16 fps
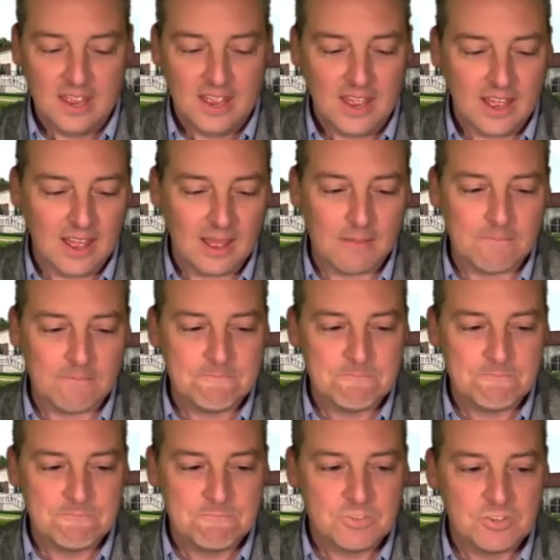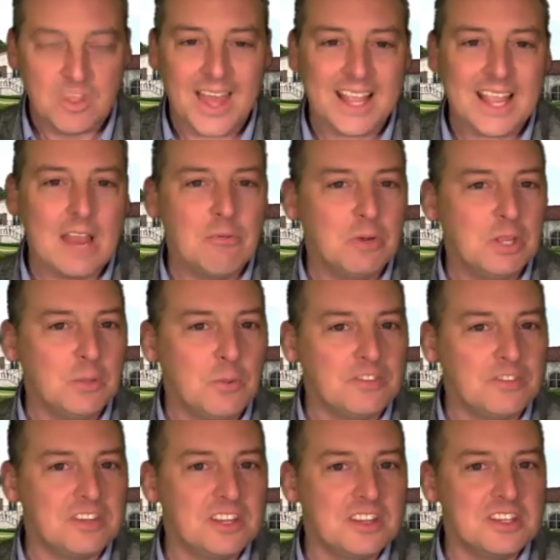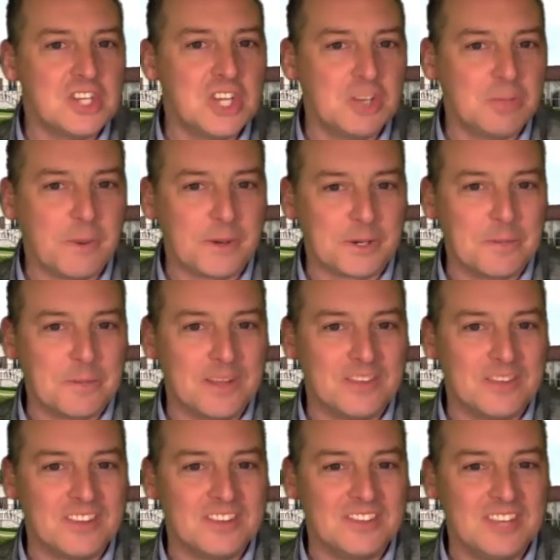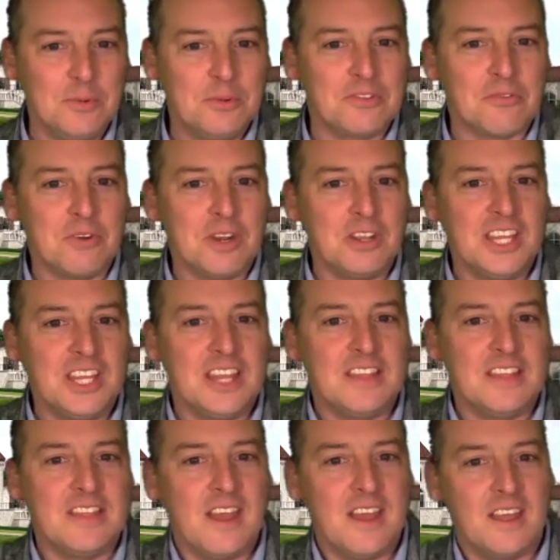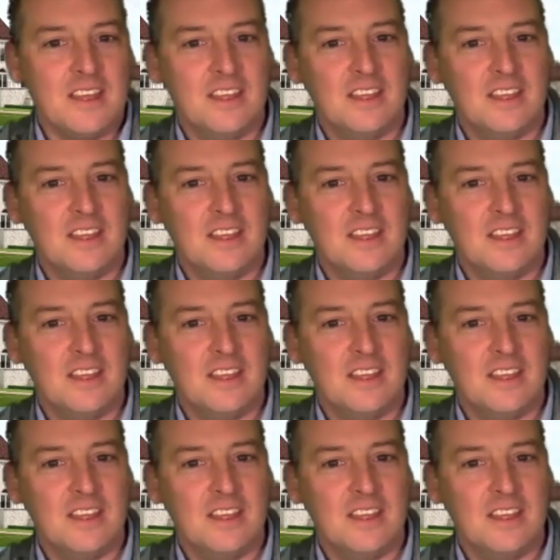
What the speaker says: So that guy really wasn't in the cheeseburger business. He was really in the